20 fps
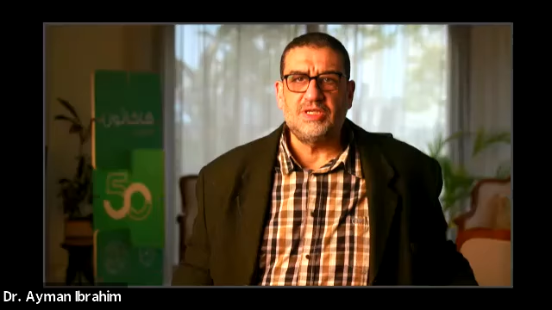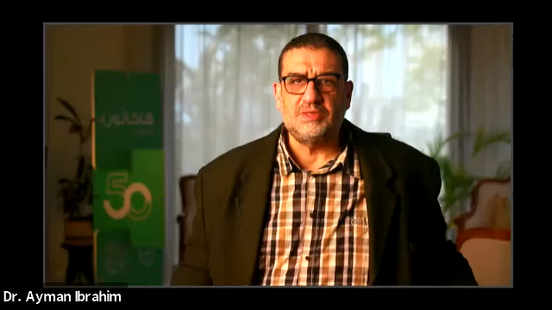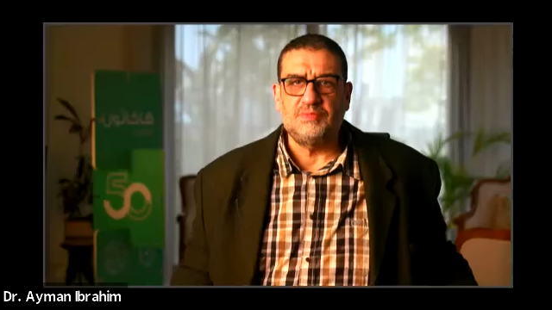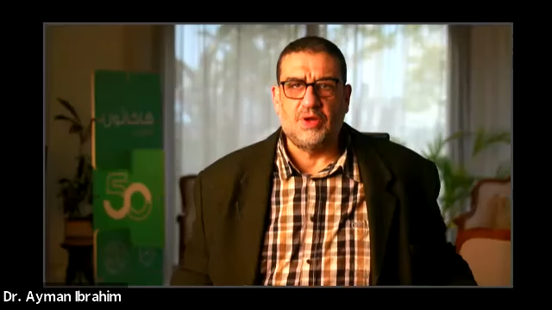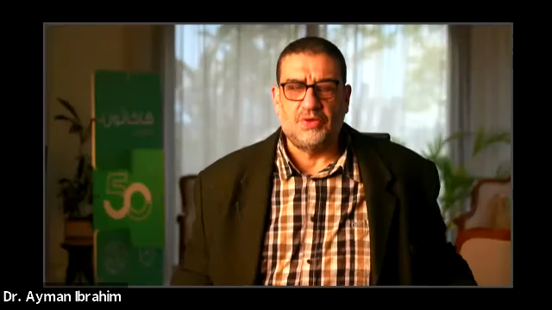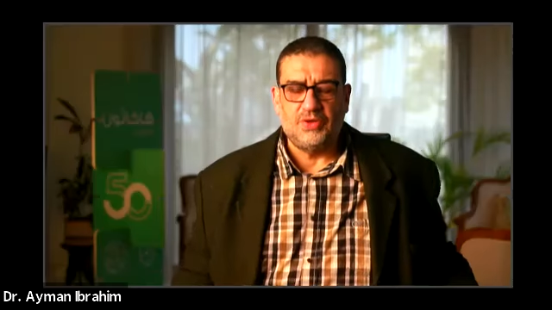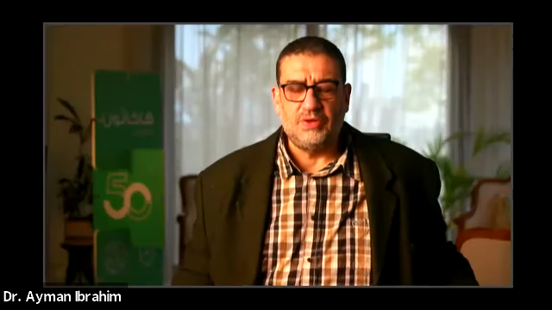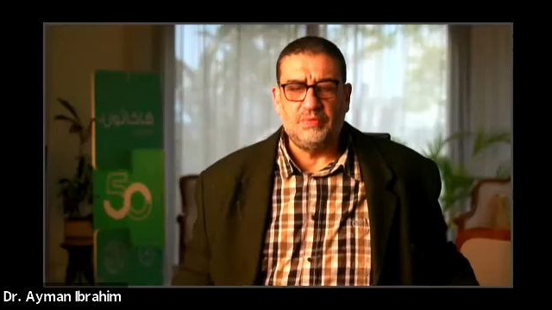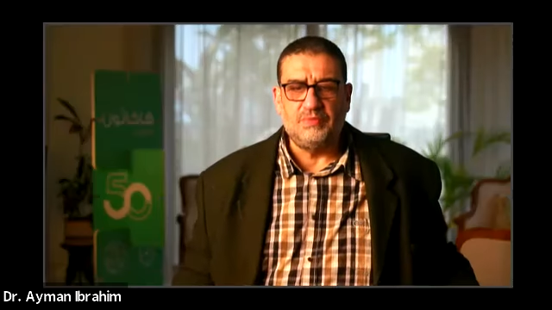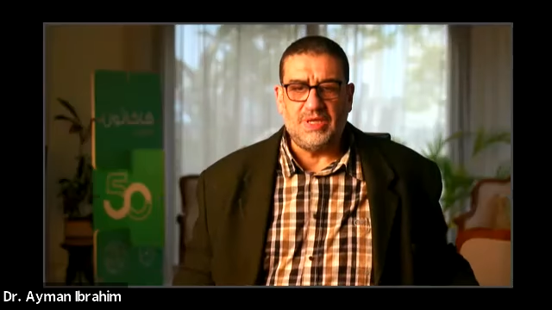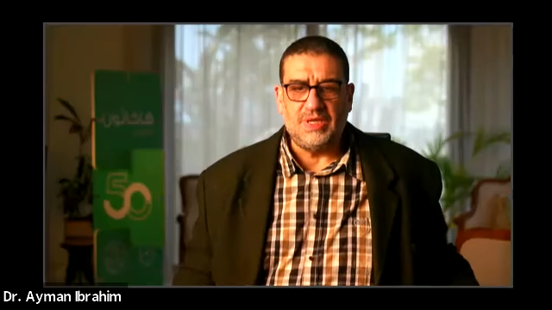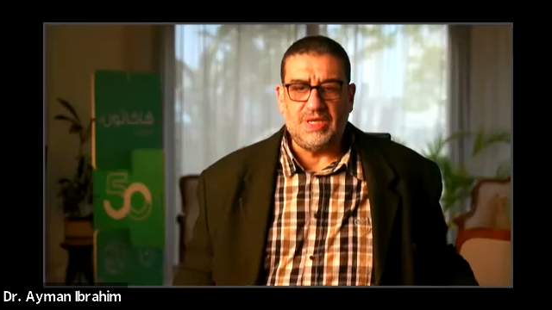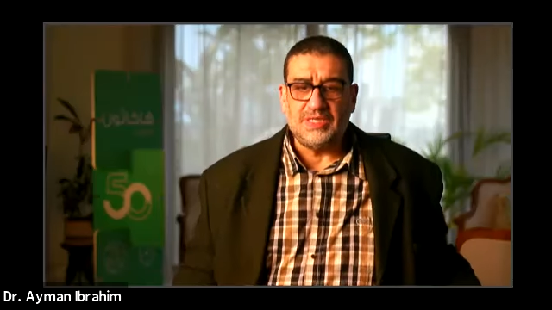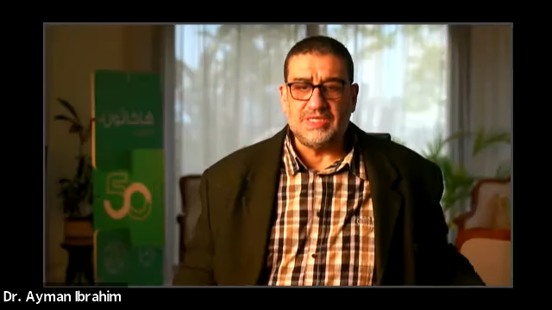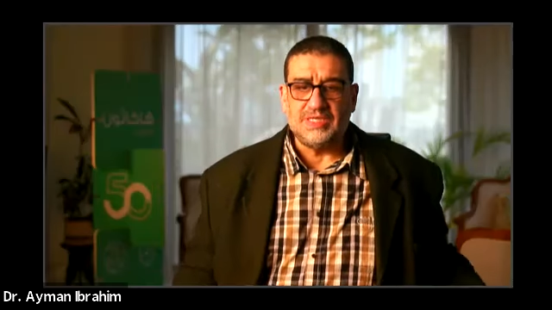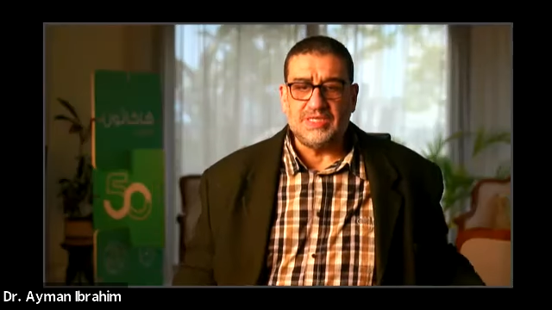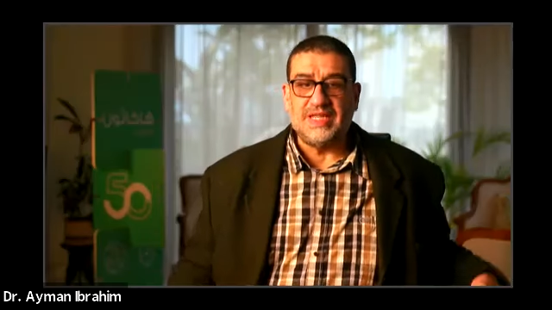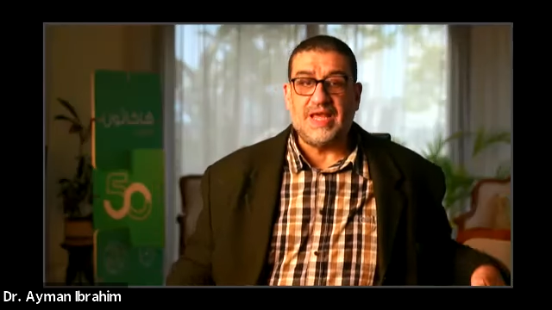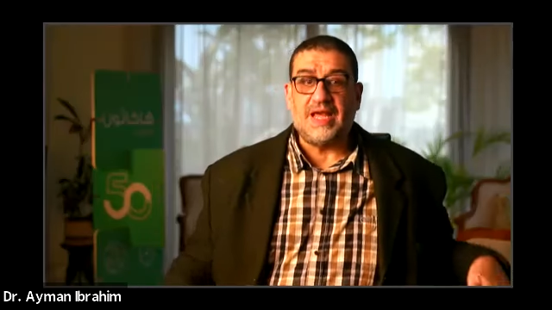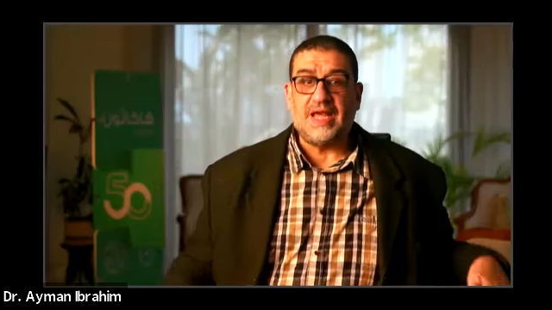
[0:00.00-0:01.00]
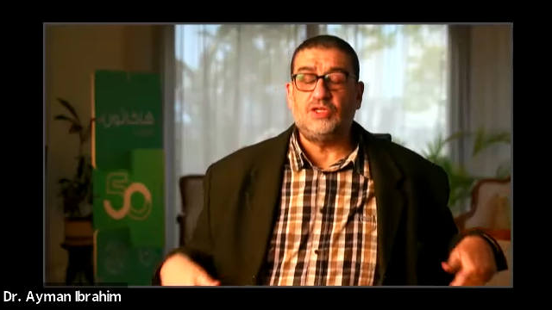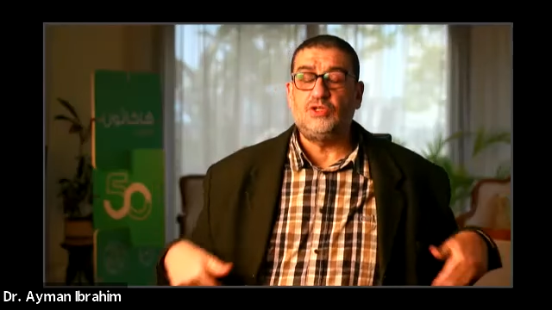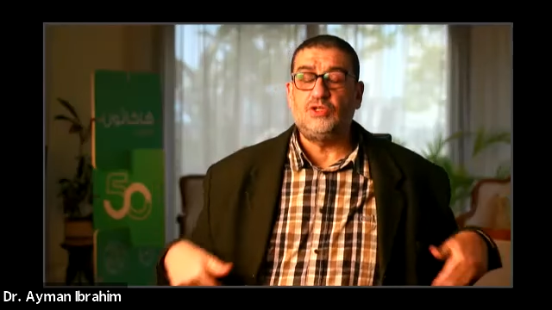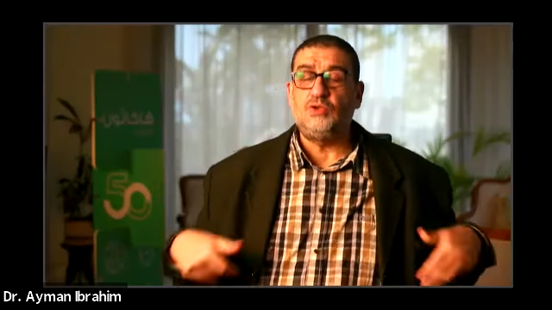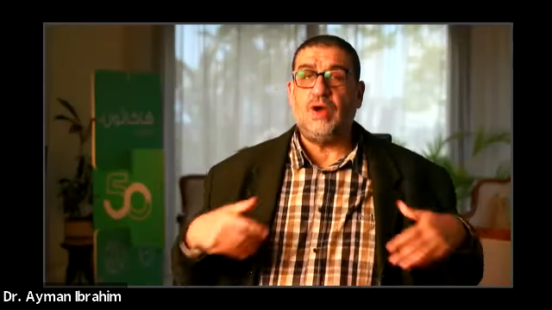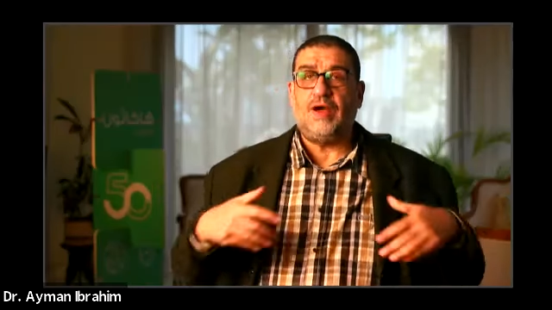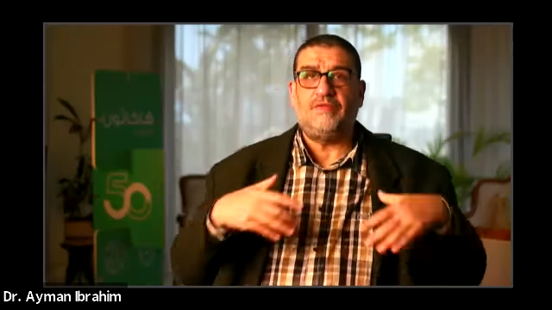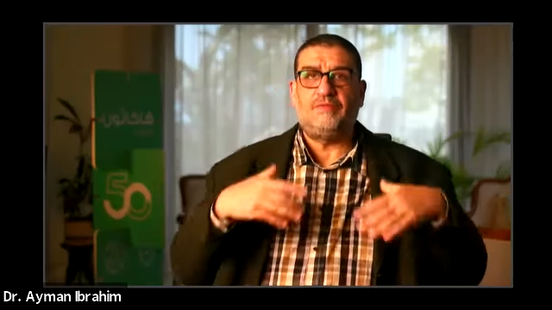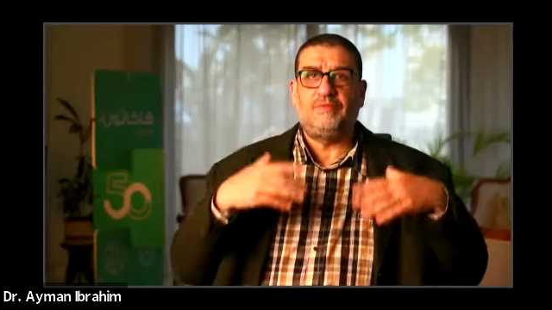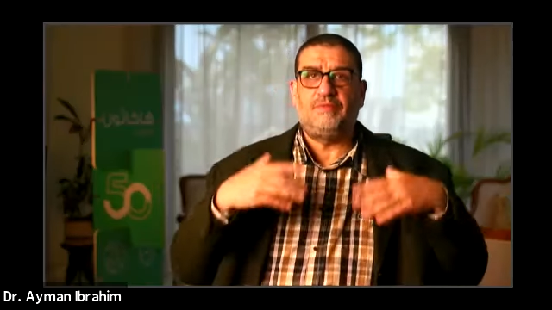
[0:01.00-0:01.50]
model means that you
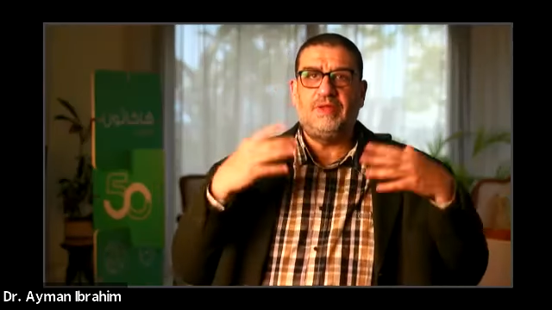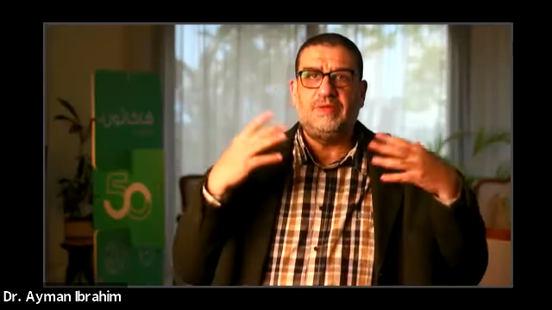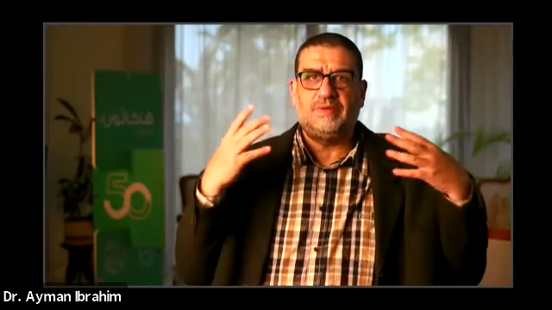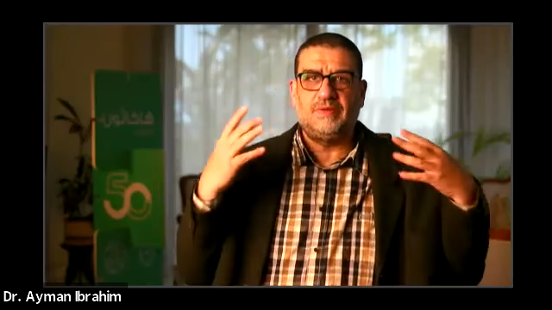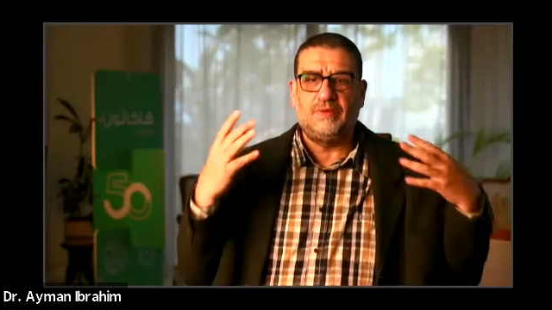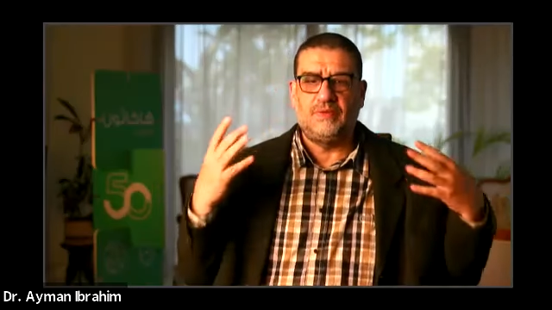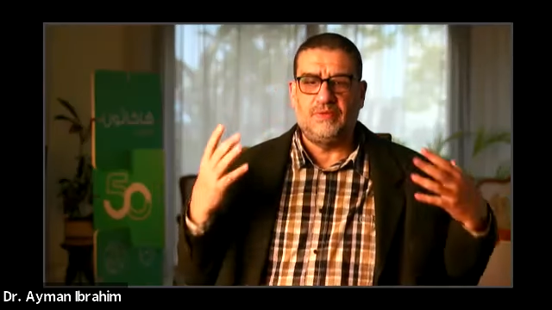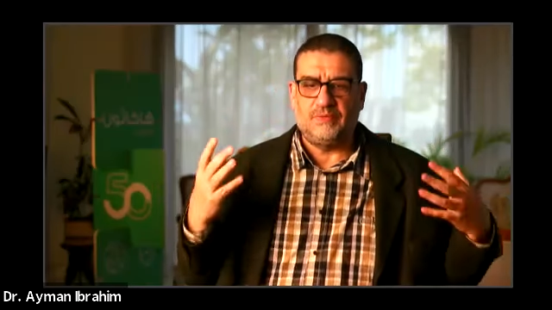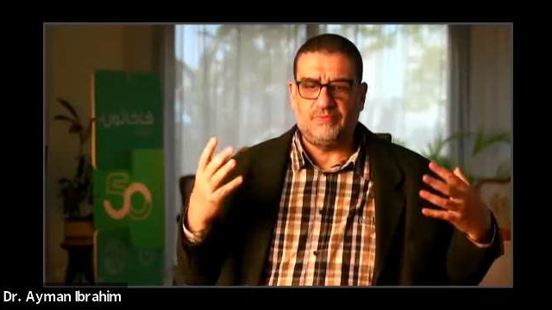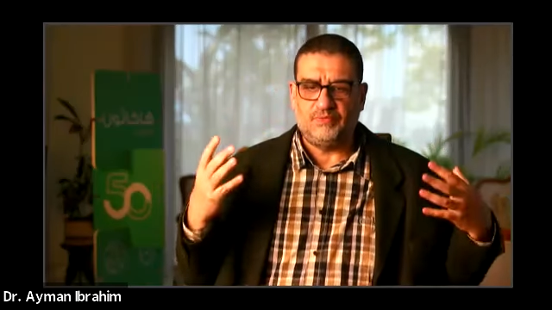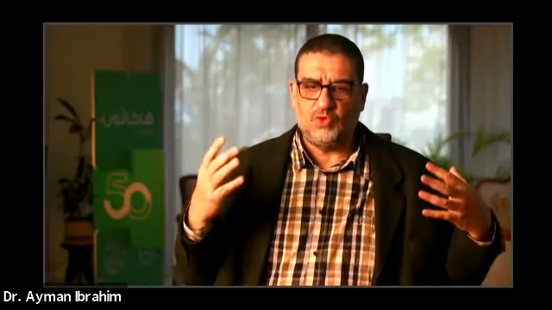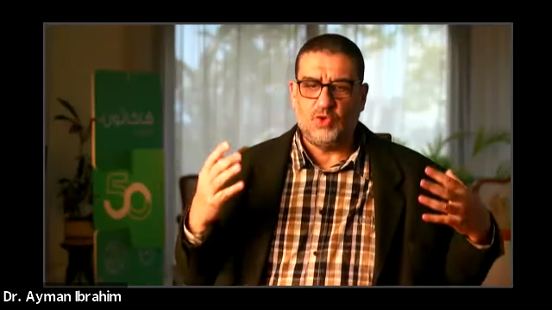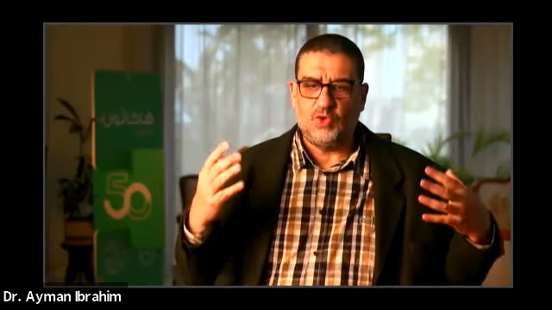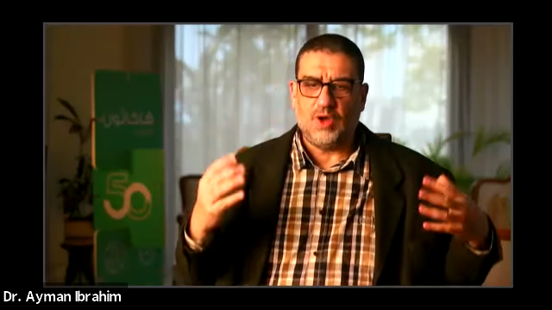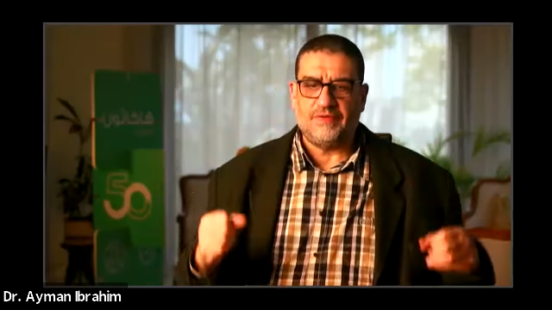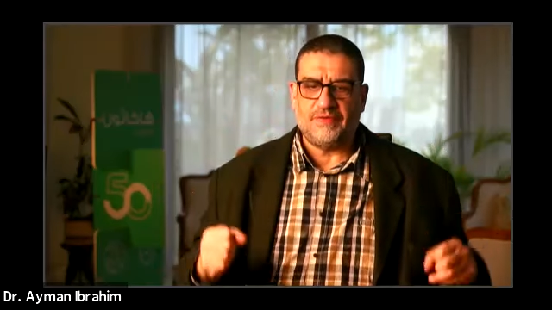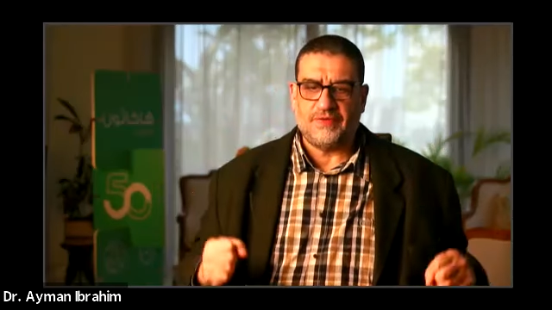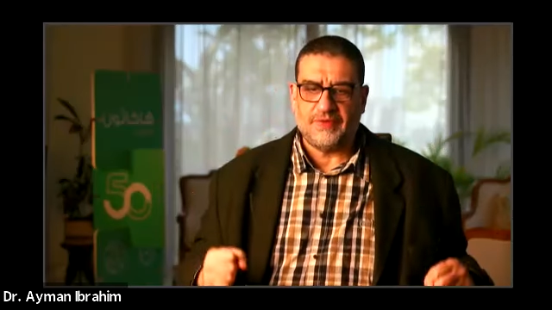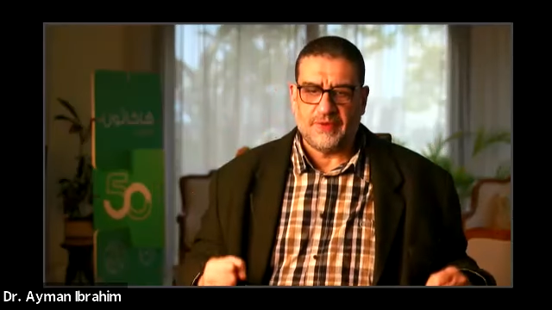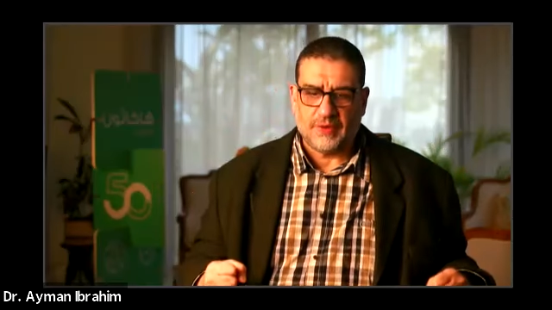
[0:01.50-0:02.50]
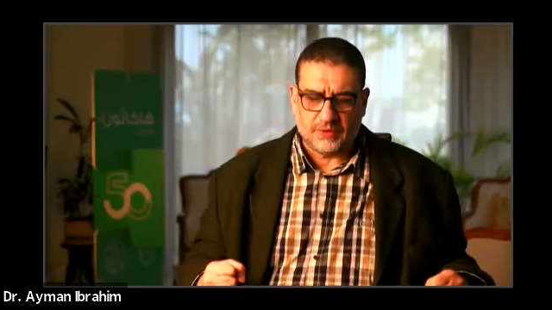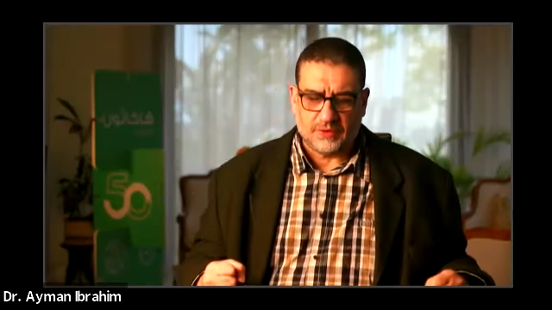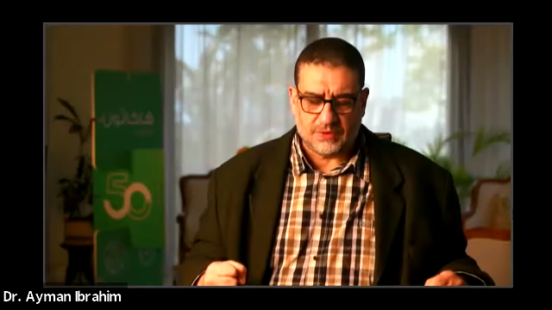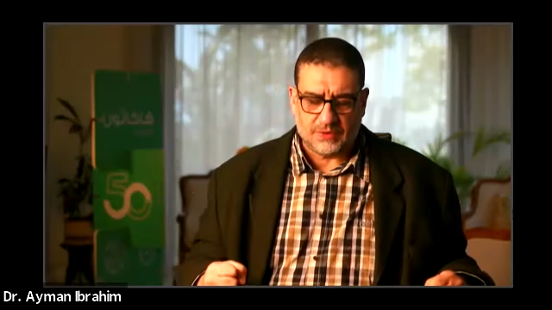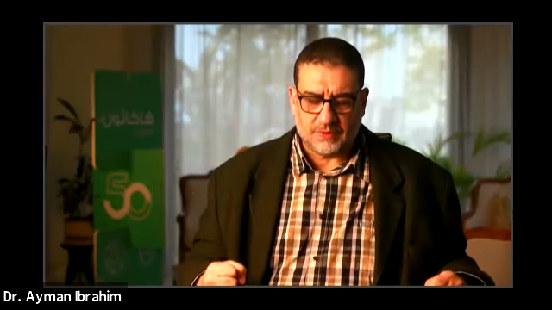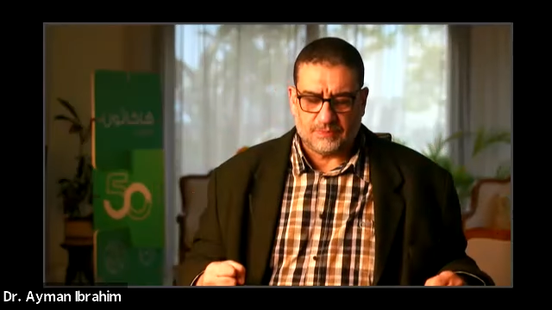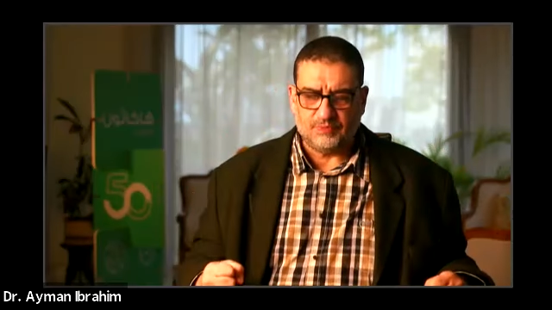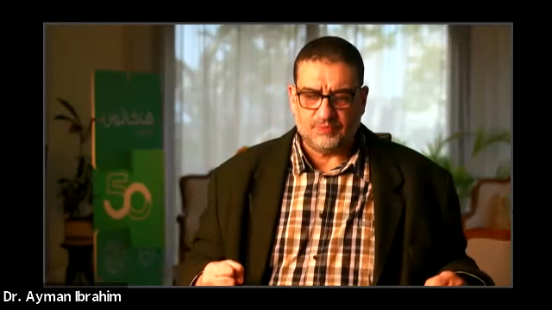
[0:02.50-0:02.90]
have thought